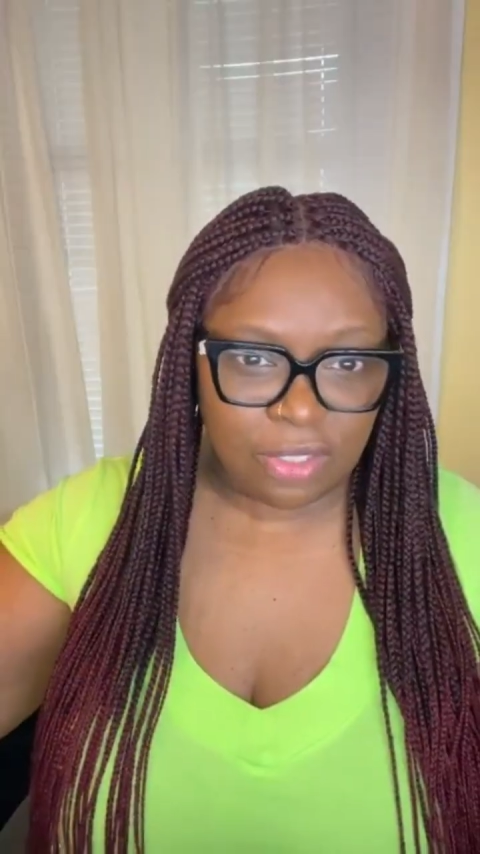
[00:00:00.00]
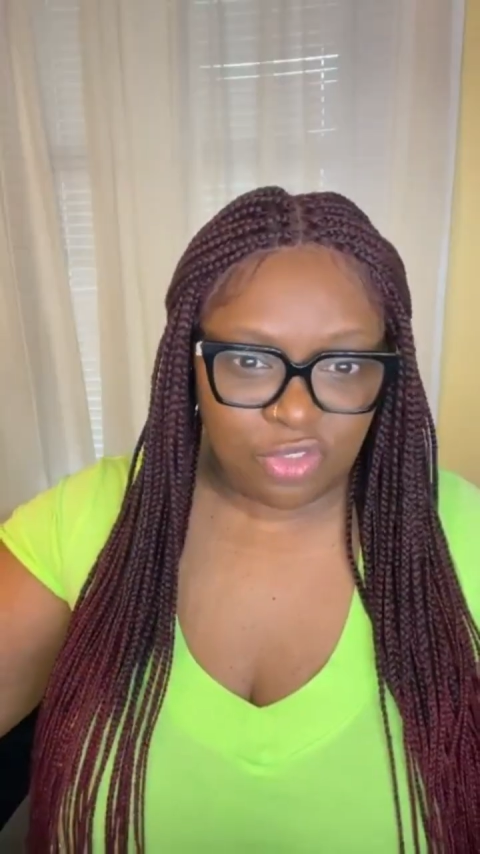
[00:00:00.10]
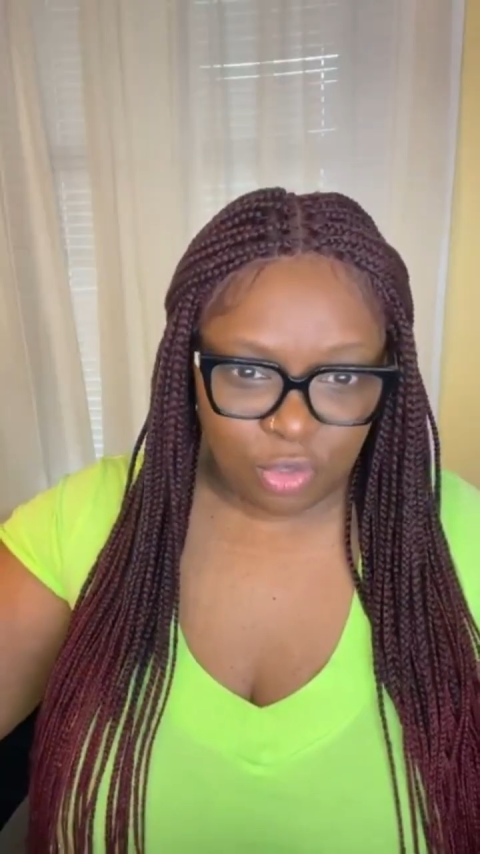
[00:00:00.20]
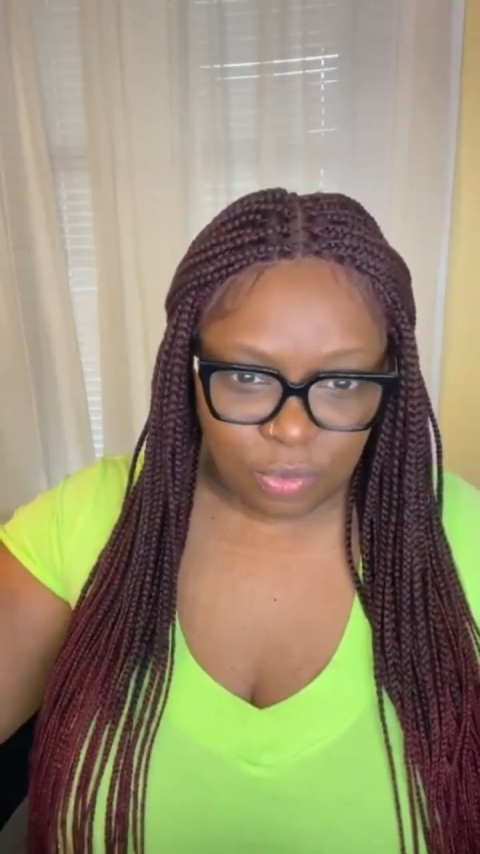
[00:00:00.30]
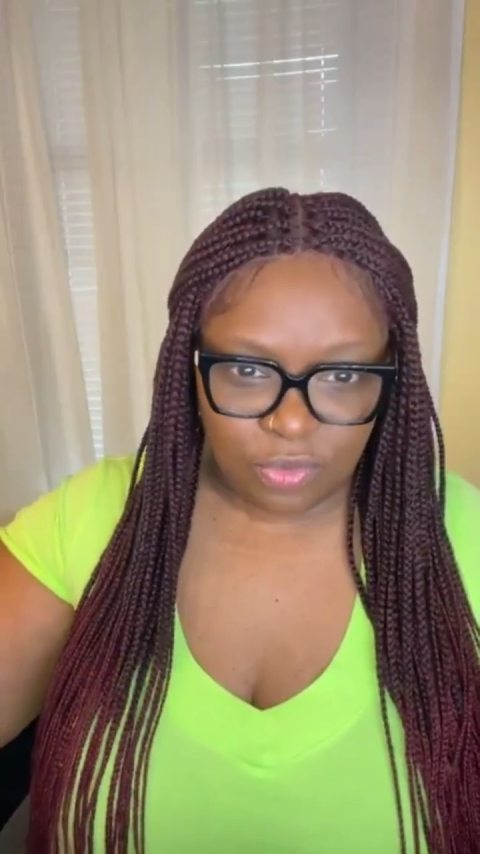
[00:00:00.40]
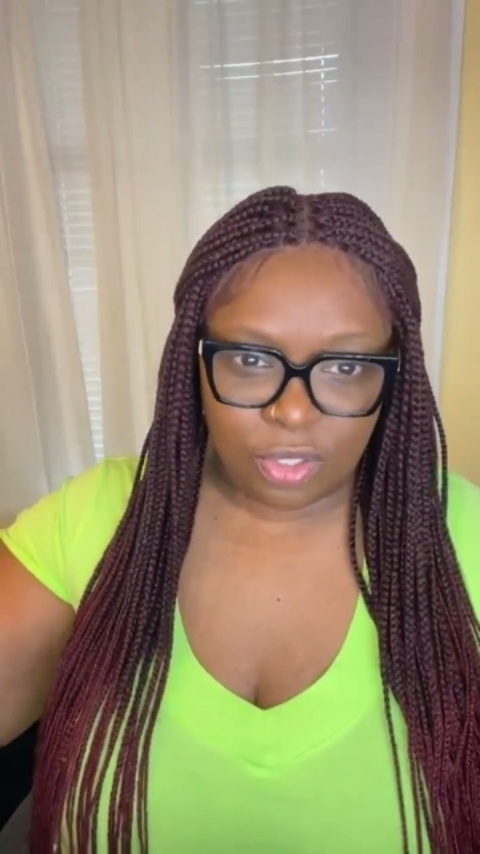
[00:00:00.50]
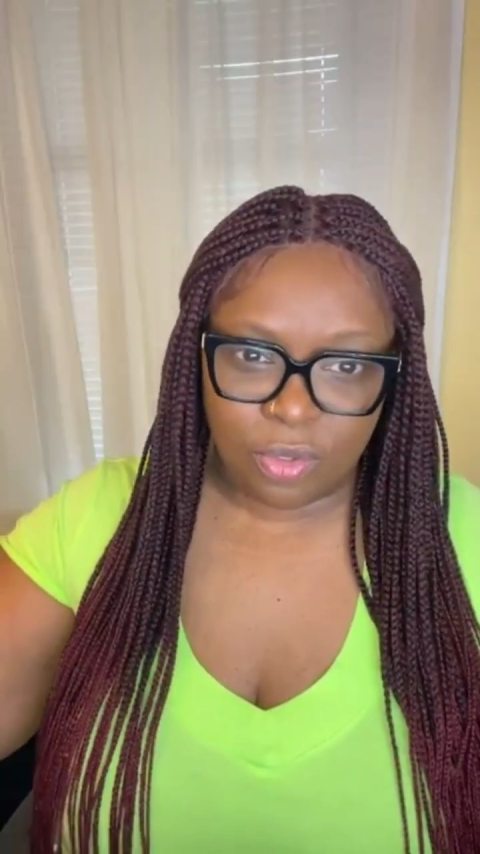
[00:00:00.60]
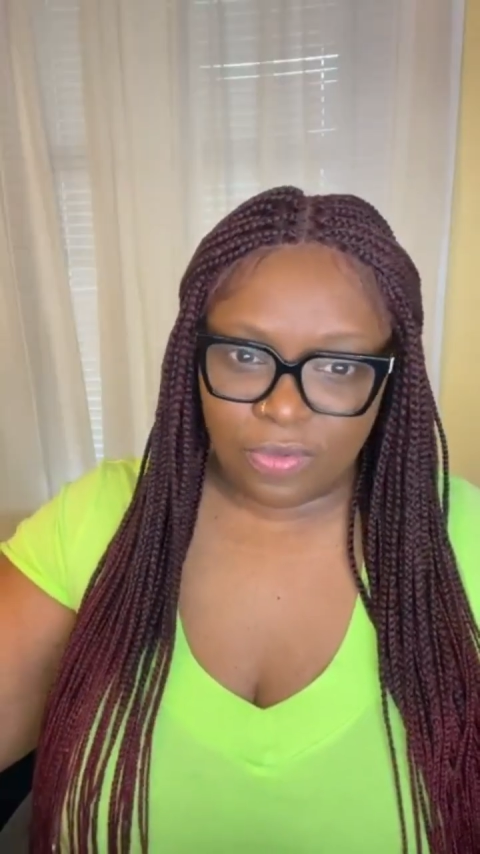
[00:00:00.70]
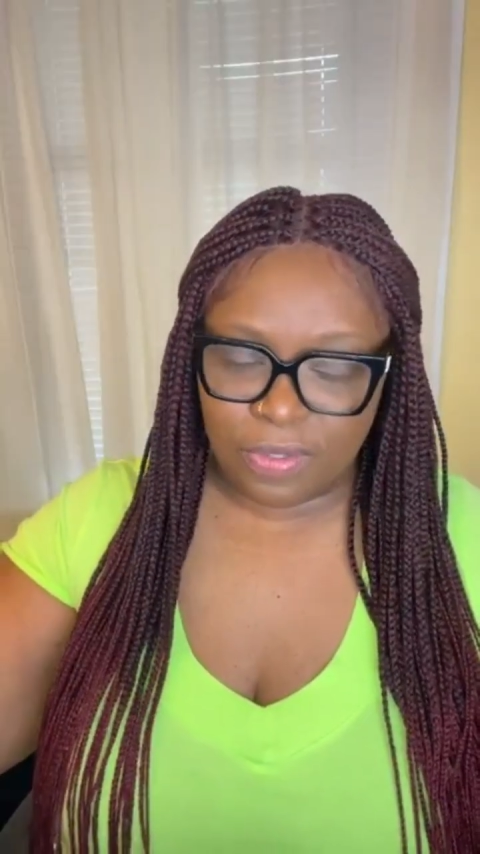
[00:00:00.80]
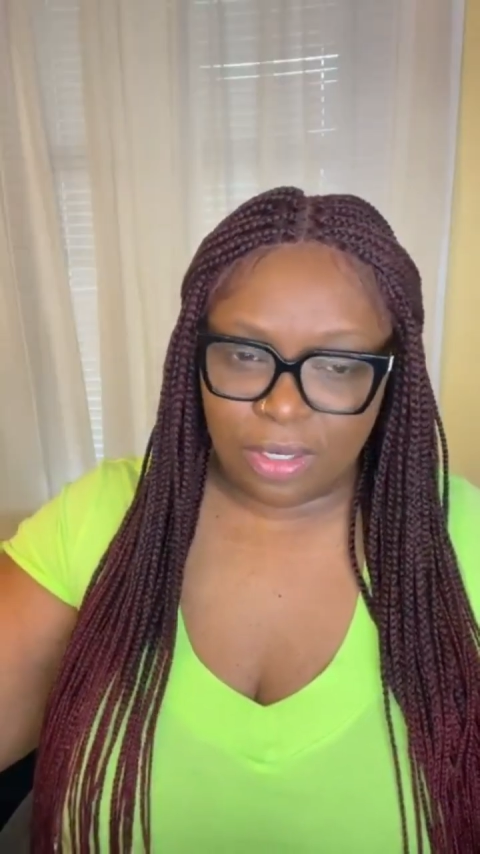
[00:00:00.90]
because she was
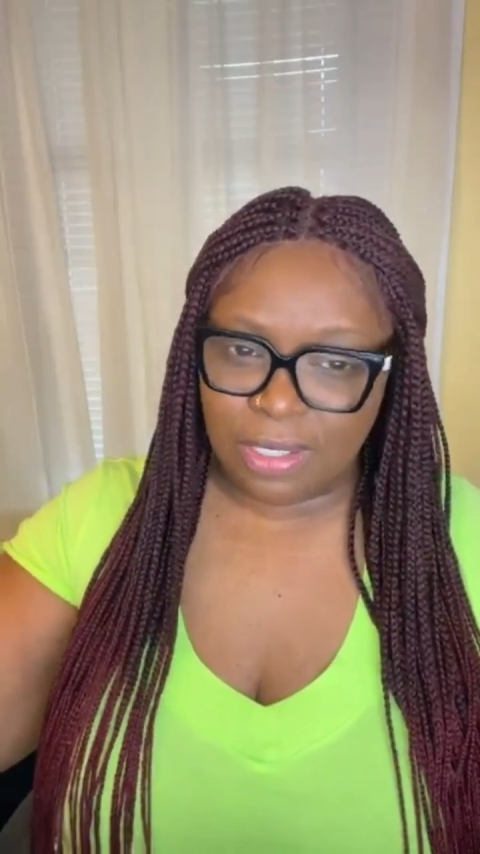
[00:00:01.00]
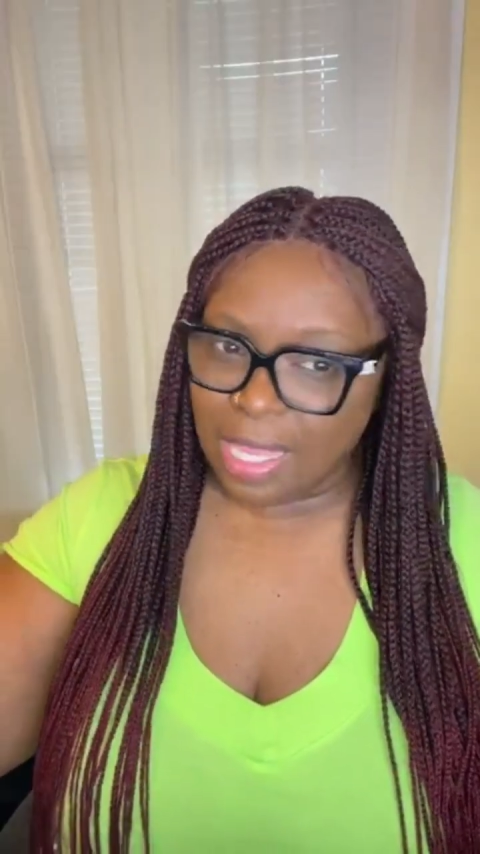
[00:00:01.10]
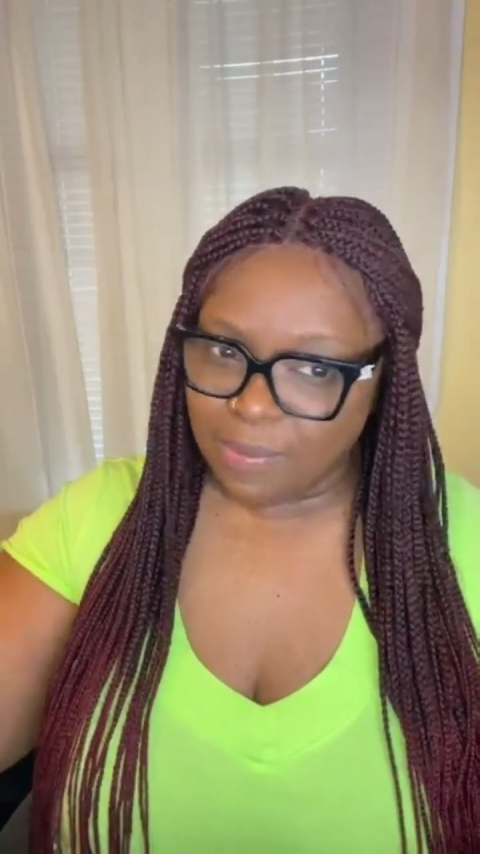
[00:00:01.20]
close there.